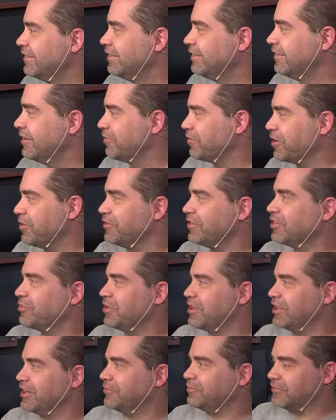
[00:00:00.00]
There we go, it's
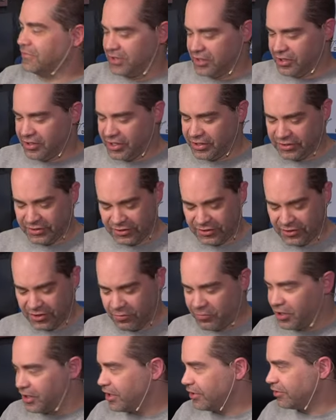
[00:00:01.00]
speeding up. All right, so while that's